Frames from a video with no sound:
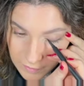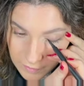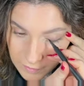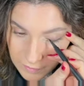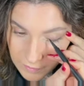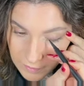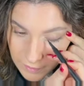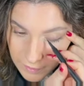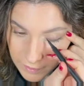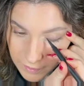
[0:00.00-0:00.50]

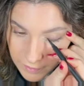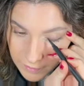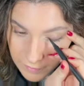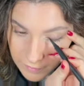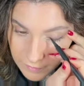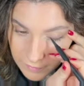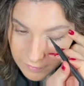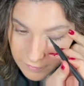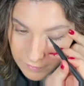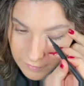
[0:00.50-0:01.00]
liner
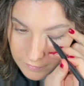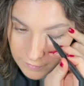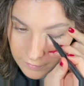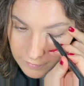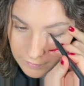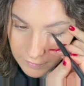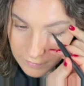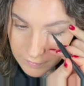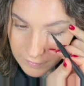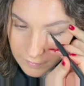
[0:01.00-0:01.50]

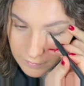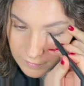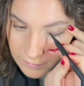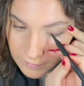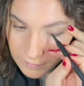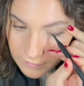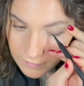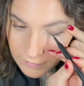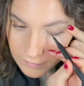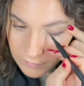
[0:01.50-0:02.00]

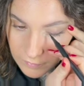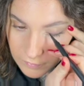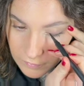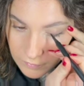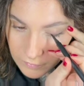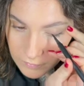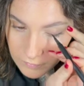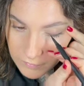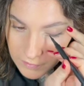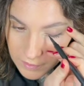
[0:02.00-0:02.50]
from
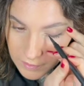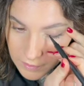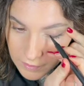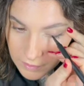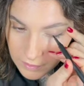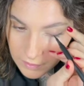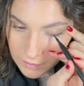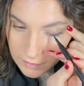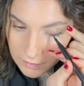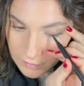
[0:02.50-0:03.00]
the
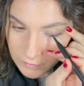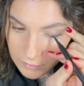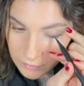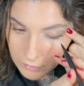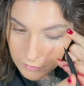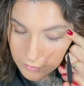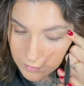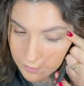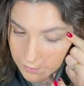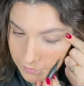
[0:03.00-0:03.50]
inner
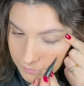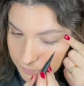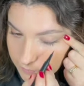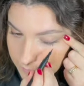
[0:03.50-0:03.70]
corner